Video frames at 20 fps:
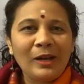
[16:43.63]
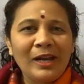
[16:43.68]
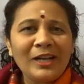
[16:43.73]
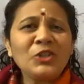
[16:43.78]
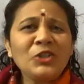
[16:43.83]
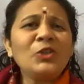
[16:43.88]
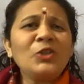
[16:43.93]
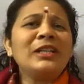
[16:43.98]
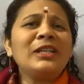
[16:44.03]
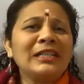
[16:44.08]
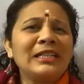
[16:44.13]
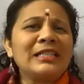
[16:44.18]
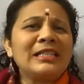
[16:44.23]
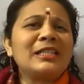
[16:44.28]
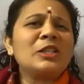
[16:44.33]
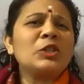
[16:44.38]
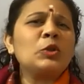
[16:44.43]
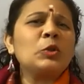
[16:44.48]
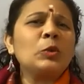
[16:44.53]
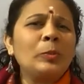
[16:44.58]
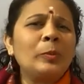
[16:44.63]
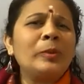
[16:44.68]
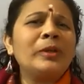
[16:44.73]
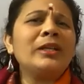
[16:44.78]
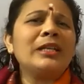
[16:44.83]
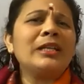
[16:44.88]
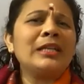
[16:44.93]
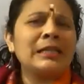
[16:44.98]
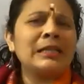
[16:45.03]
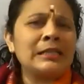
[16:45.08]
Actually, it is the super
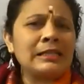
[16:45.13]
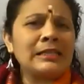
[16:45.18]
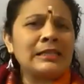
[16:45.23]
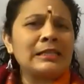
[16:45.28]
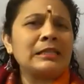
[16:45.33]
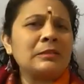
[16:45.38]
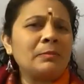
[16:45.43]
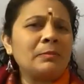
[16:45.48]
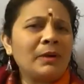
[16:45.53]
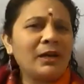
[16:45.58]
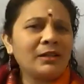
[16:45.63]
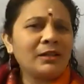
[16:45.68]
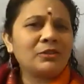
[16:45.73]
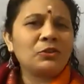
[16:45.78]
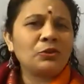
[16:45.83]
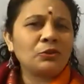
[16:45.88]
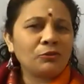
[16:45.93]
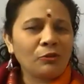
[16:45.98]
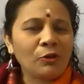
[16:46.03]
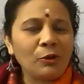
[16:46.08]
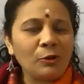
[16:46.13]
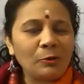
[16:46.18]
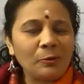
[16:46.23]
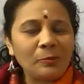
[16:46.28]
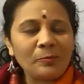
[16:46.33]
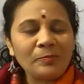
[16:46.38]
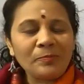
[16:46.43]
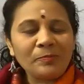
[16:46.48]
easiest path to follow.